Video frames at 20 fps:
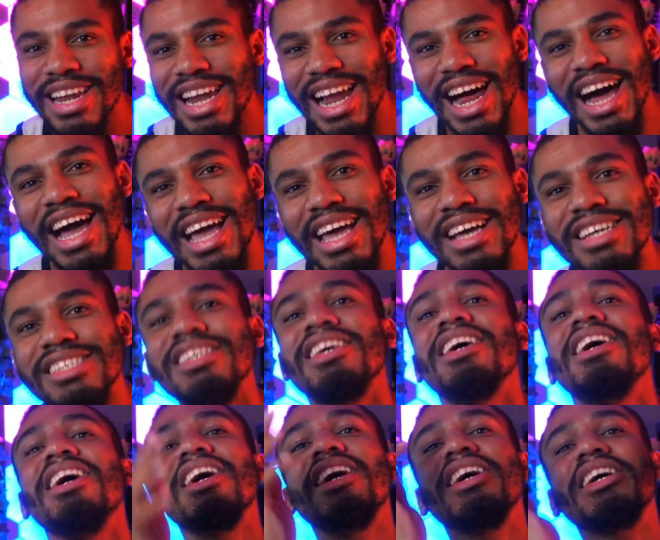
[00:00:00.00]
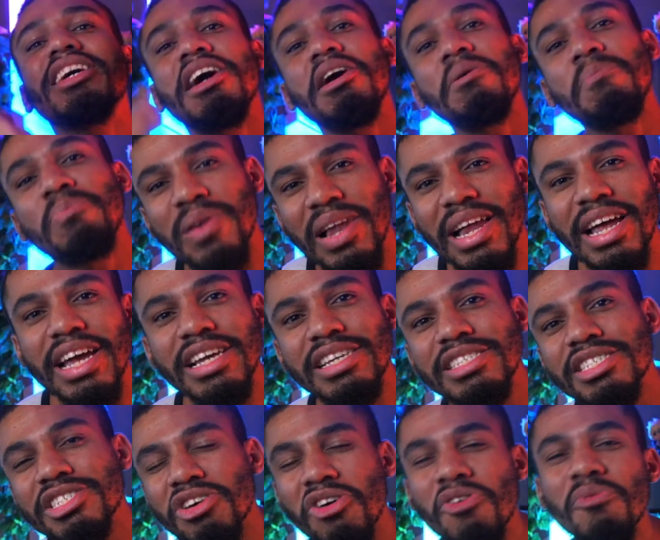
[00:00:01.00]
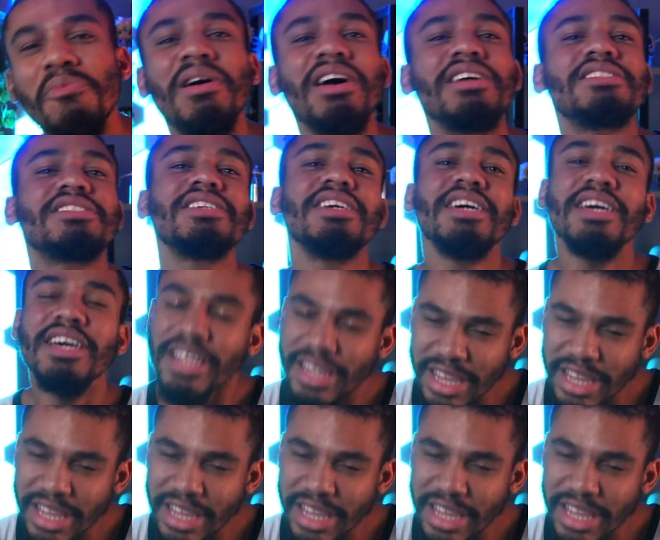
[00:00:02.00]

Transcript: clients complain so much,